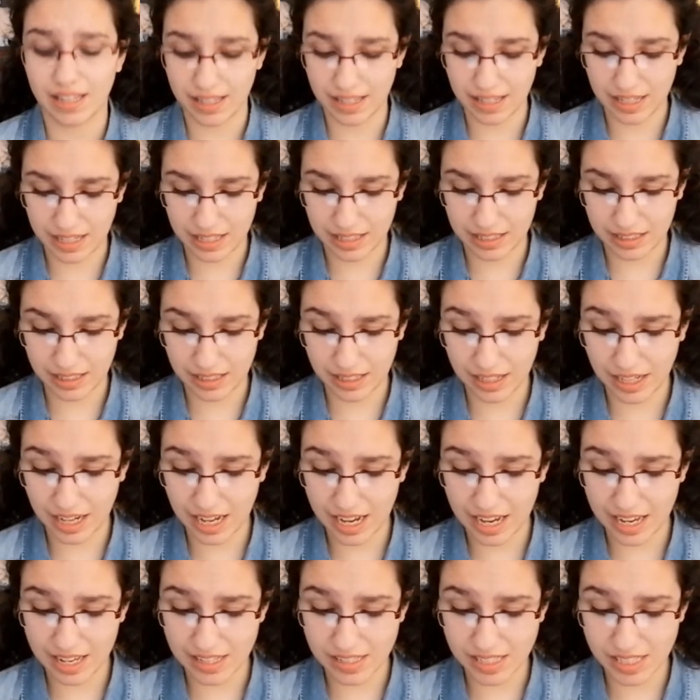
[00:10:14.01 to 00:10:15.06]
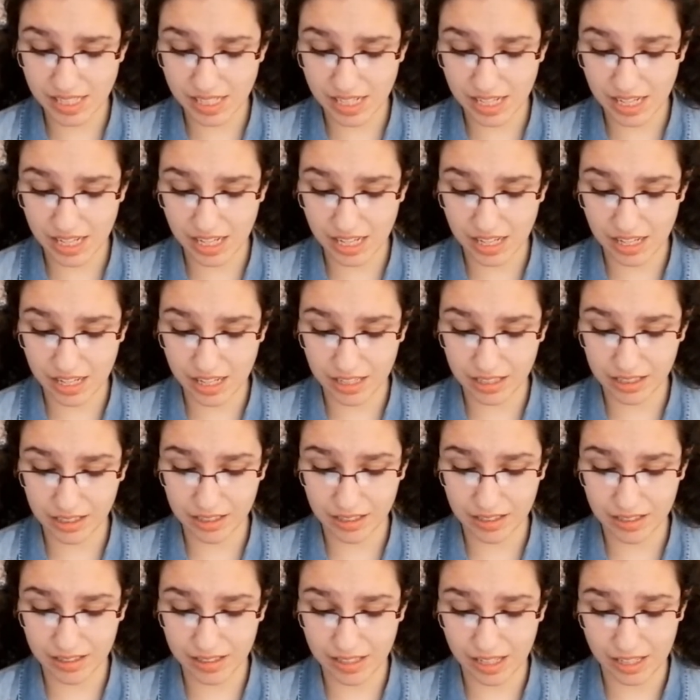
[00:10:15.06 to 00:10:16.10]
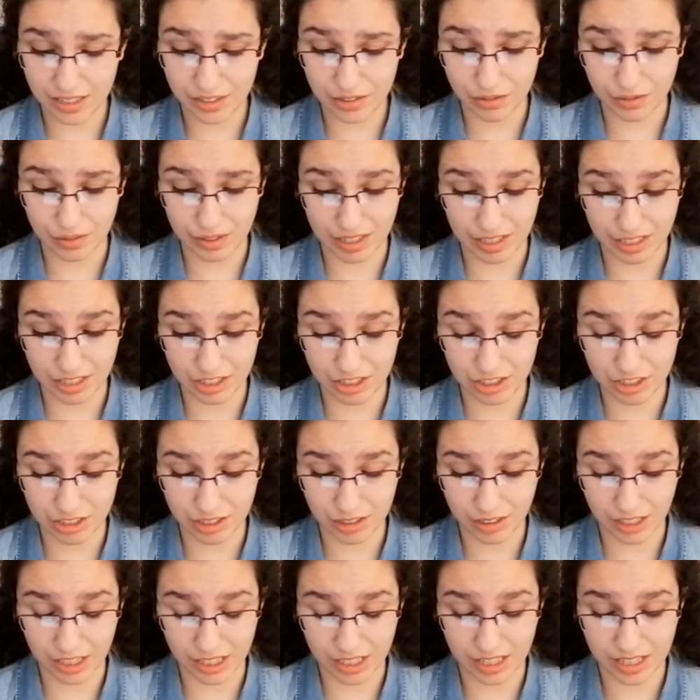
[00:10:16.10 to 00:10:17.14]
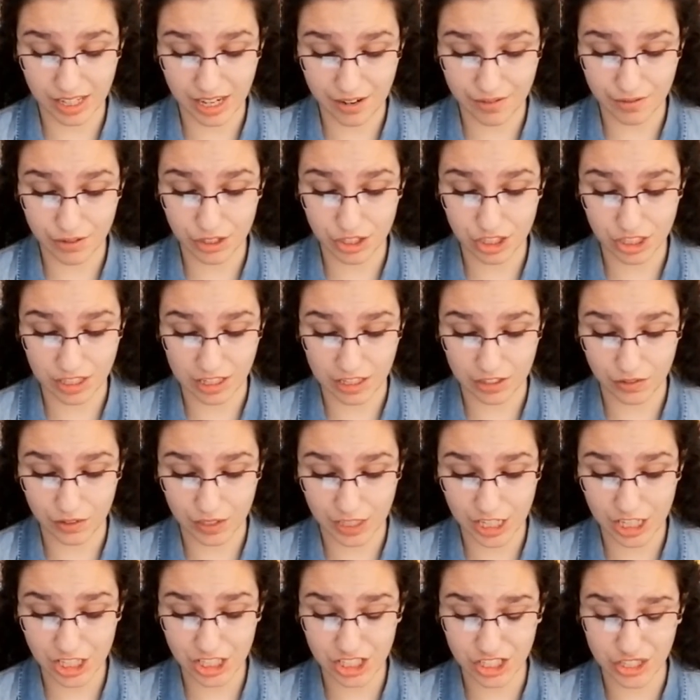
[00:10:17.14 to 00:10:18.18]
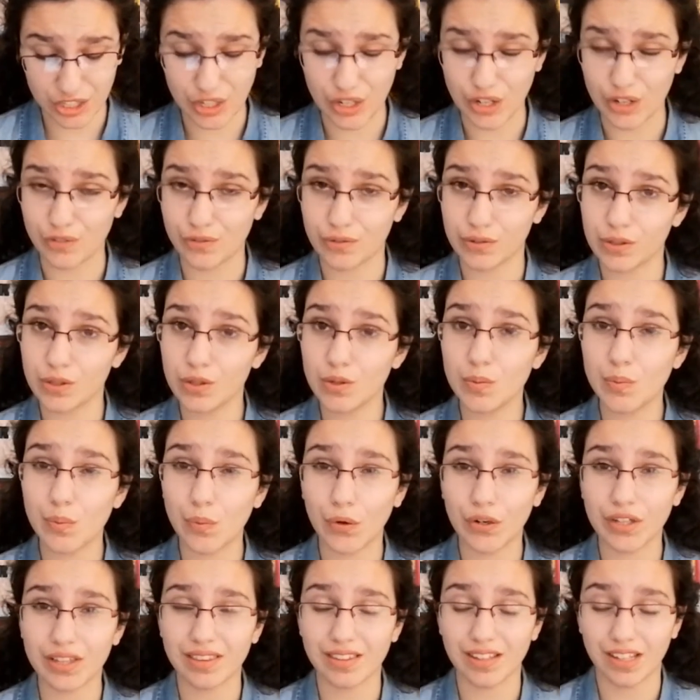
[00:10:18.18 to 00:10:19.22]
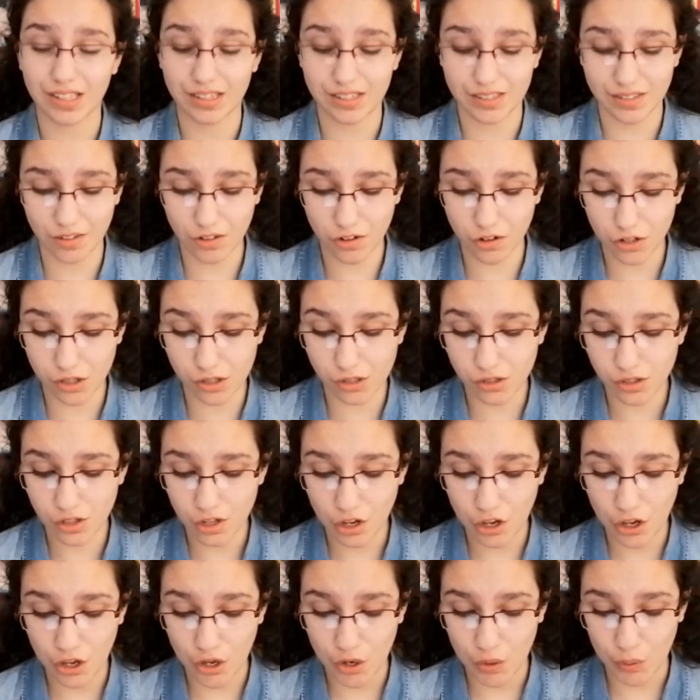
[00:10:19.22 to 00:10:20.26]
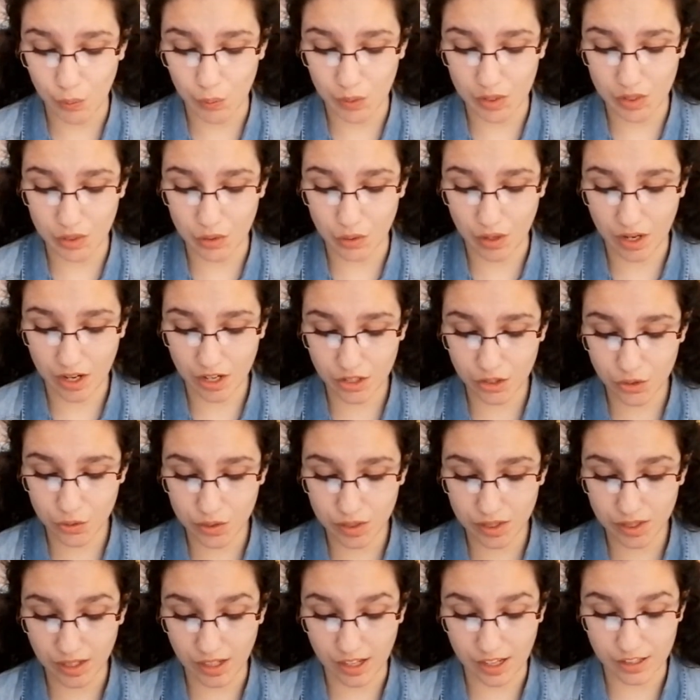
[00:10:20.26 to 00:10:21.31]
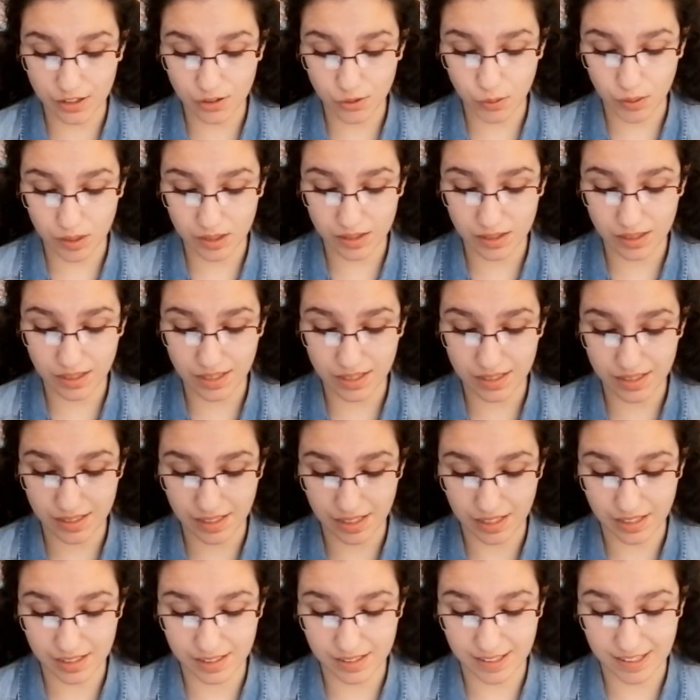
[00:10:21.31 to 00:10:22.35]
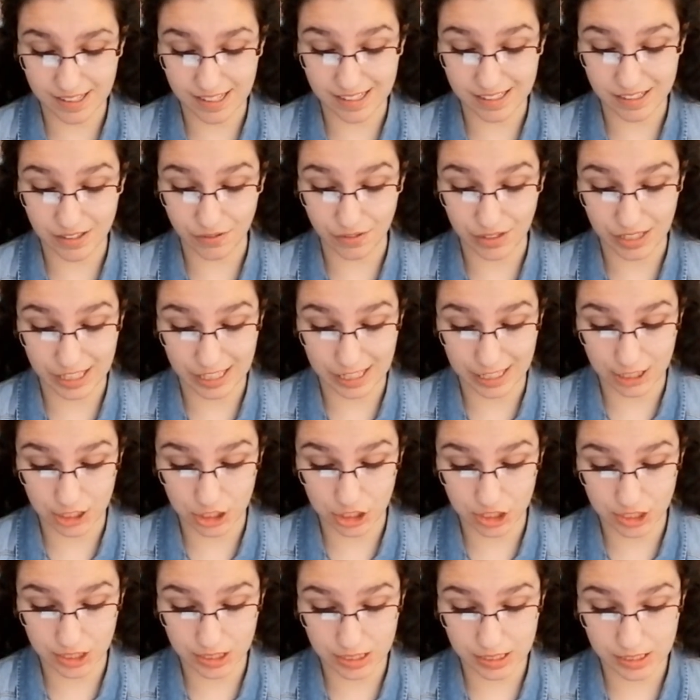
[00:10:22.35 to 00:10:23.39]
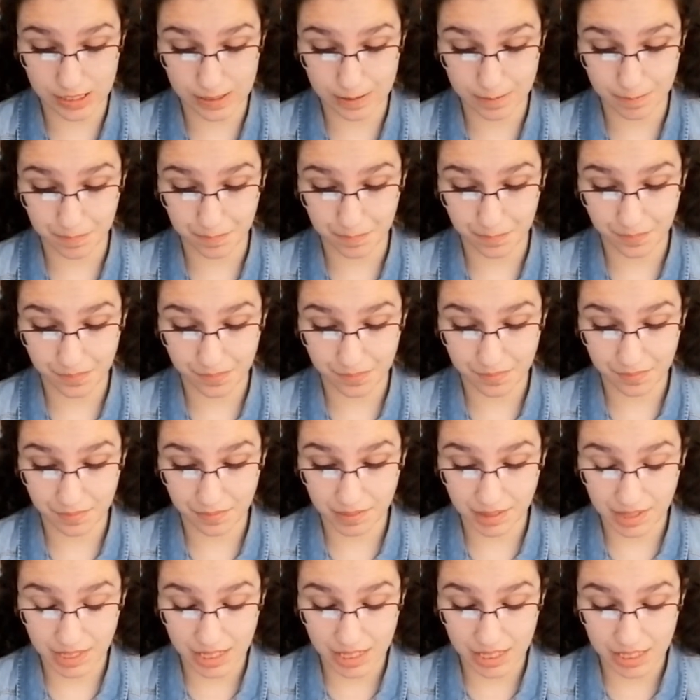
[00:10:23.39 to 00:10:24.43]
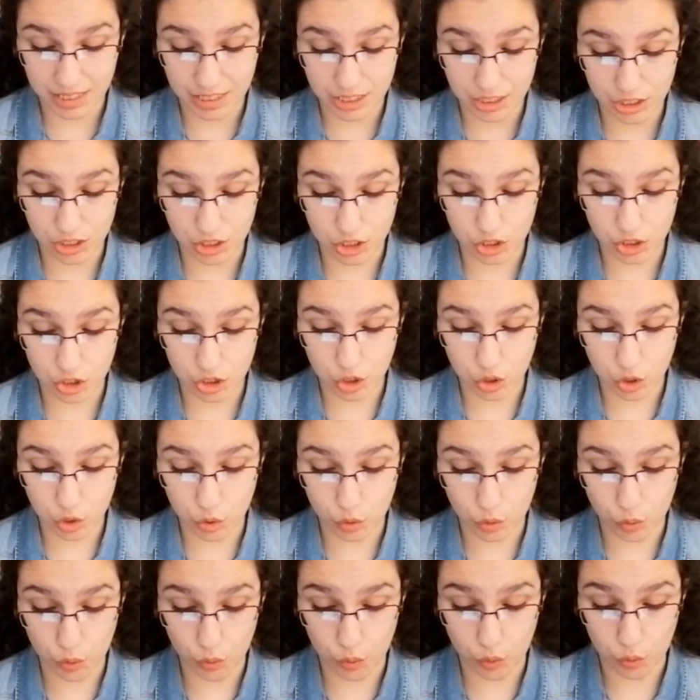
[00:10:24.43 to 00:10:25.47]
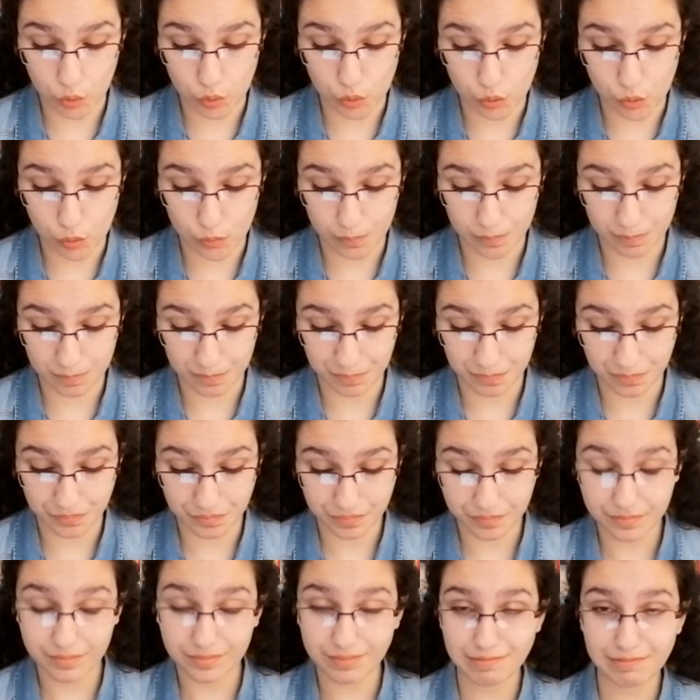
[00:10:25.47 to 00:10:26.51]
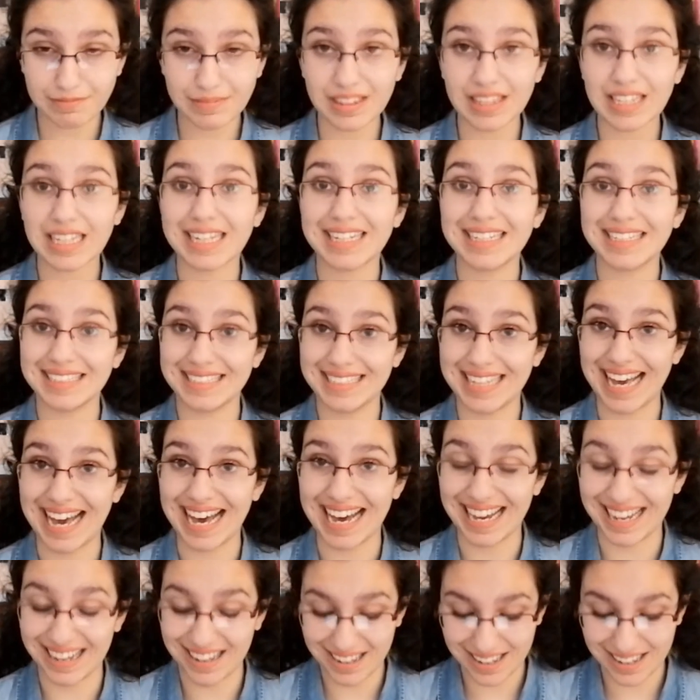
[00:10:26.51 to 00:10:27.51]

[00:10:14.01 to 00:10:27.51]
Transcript: And it has a classification, like an average classification of 2.9 stars with 226 classifications. So, yeah.